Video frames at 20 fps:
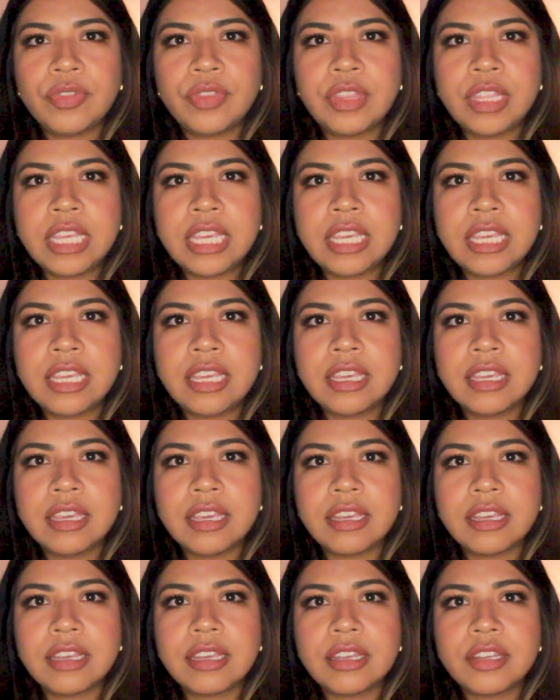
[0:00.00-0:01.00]
the
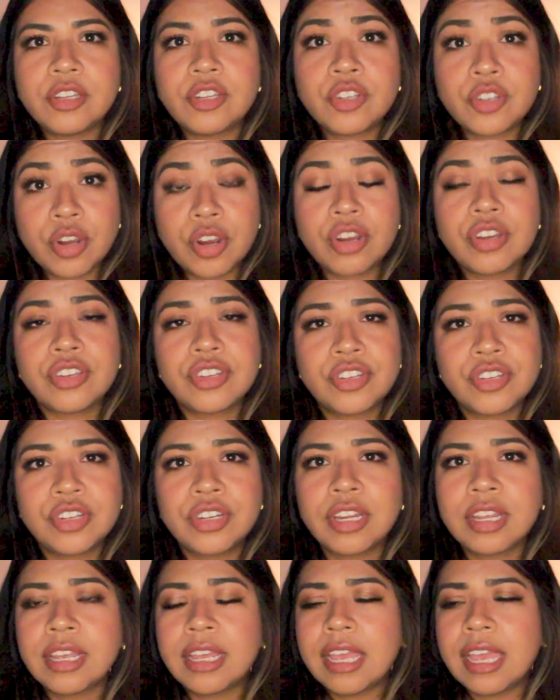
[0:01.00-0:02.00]

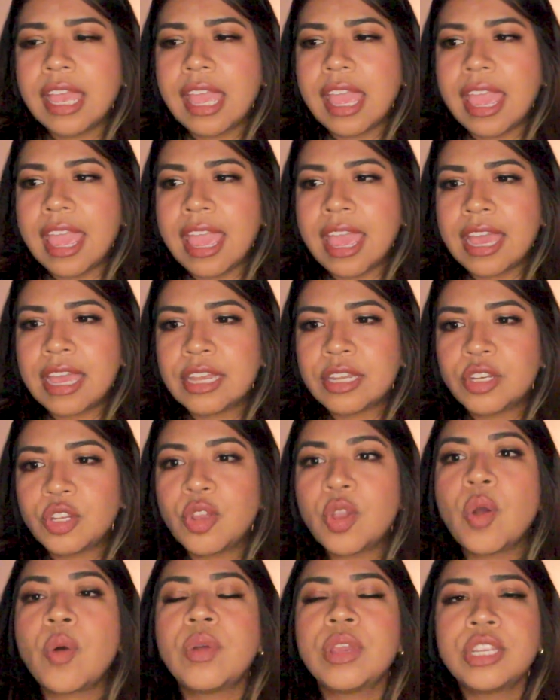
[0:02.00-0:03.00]
church
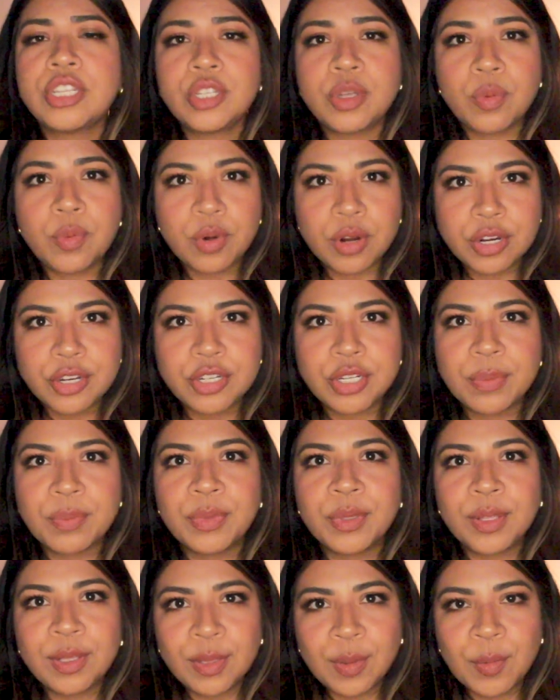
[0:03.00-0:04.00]
and going to
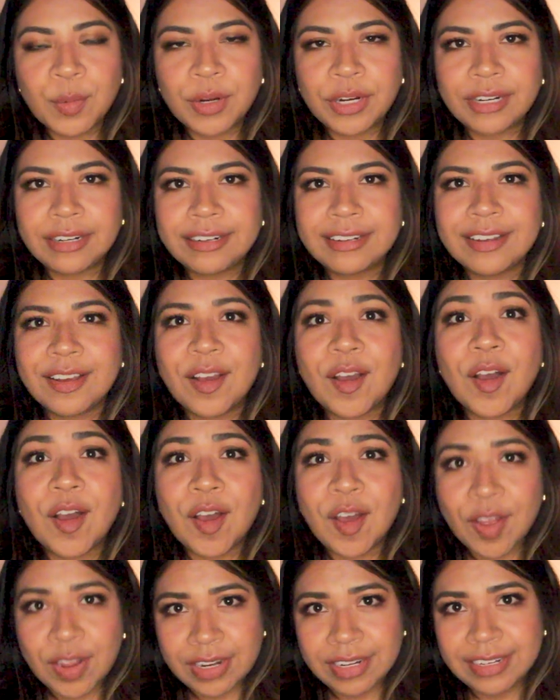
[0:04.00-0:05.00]
worship the Lord
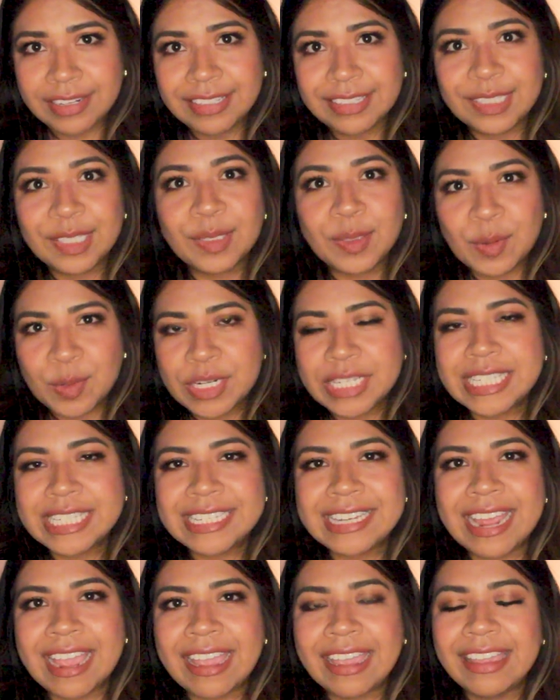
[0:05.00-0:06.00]
on the Lord's
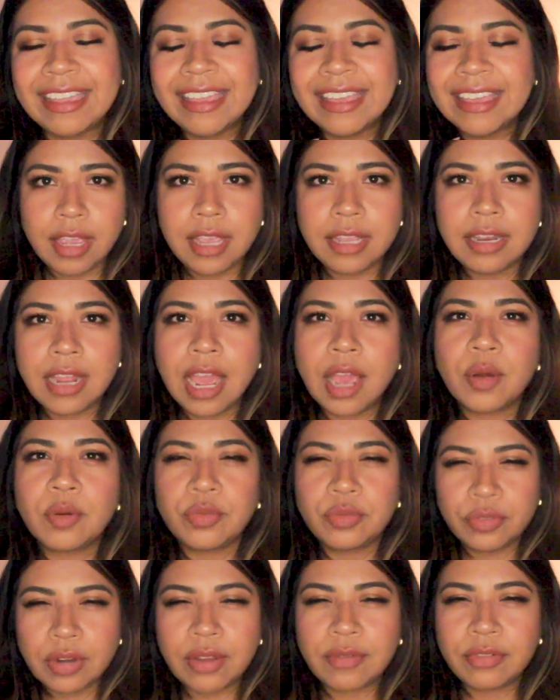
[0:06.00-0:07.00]
Day, and how
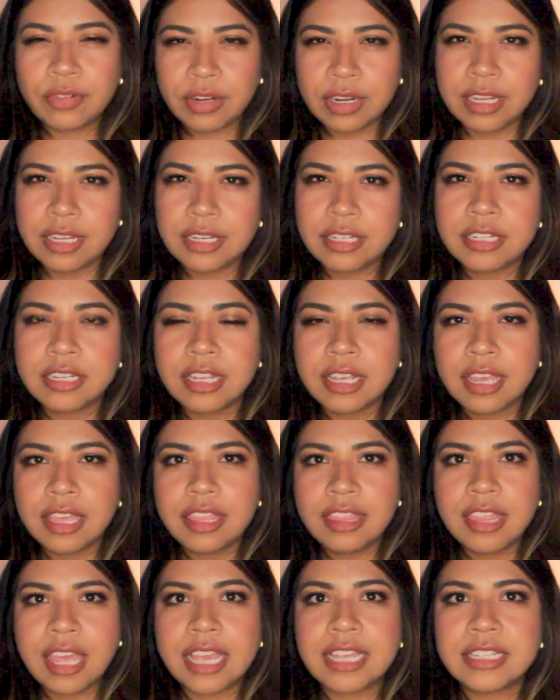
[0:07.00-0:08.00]
reverent
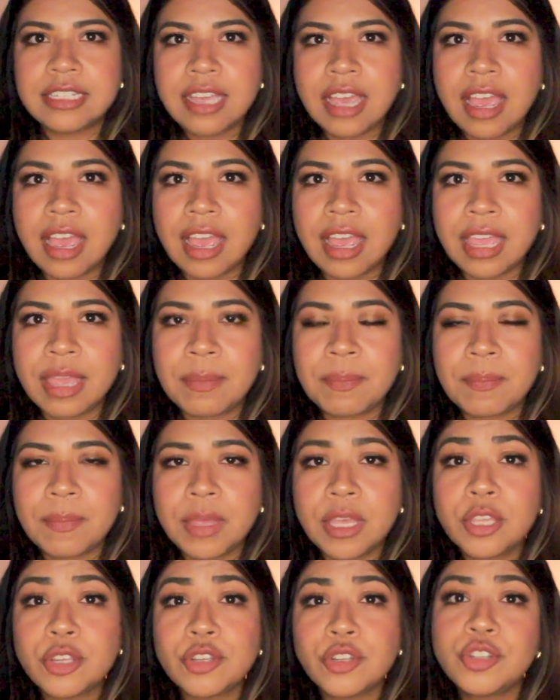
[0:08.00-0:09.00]
that
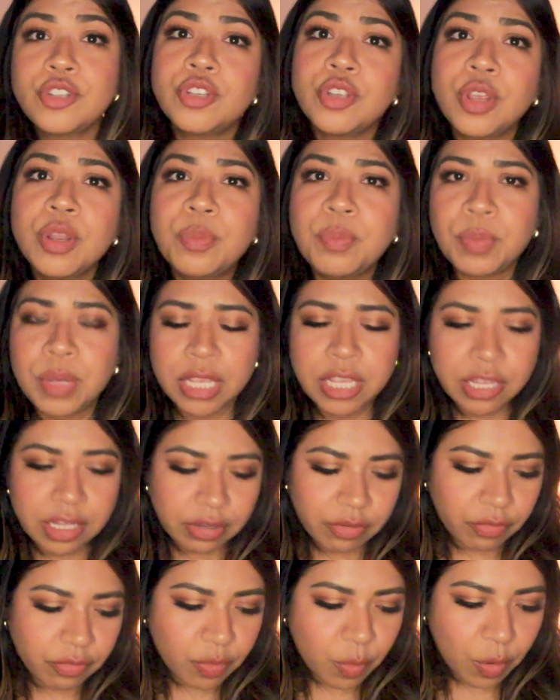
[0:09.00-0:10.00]
time should
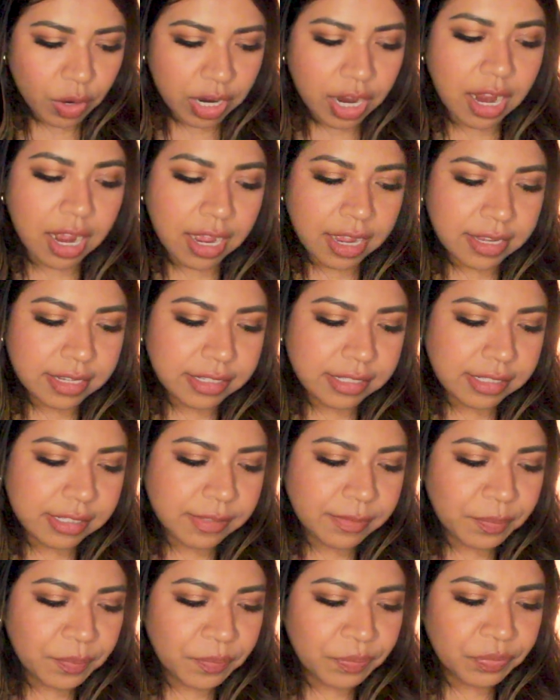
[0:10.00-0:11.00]
be for
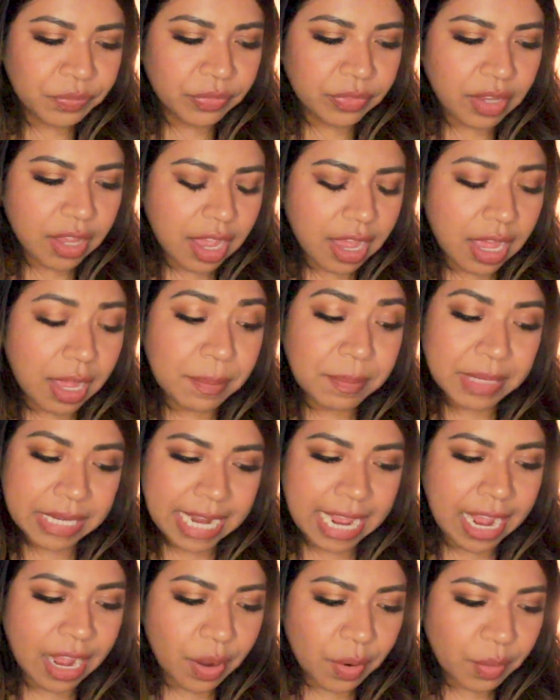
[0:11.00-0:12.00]
us
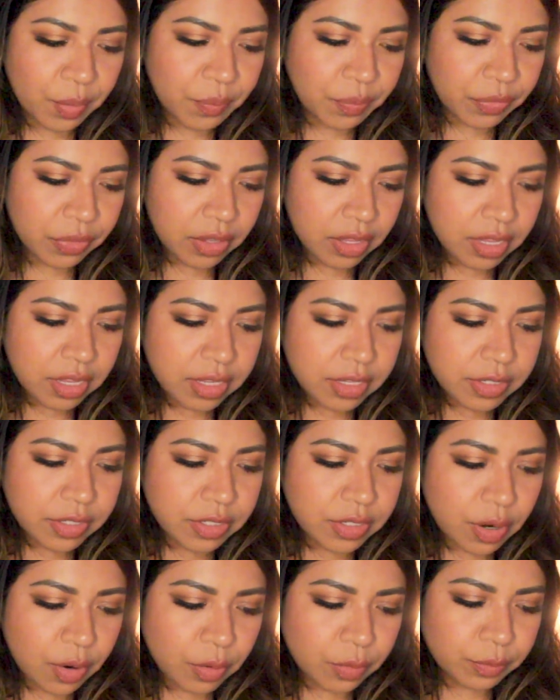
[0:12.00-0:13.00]
now.
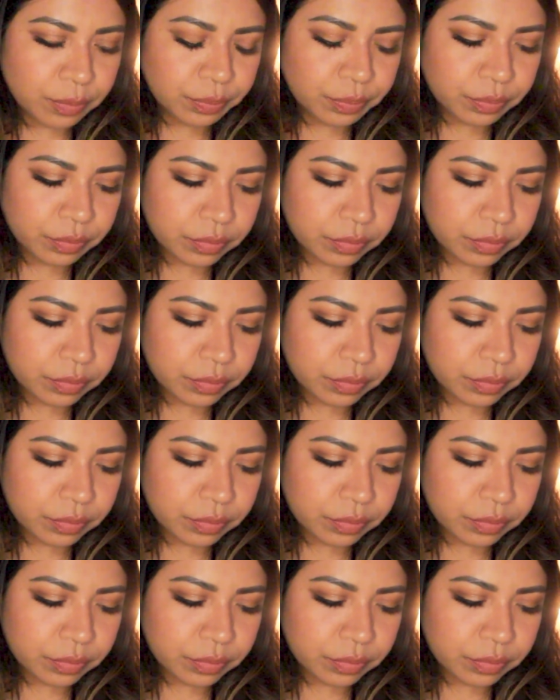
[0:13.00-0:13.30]
So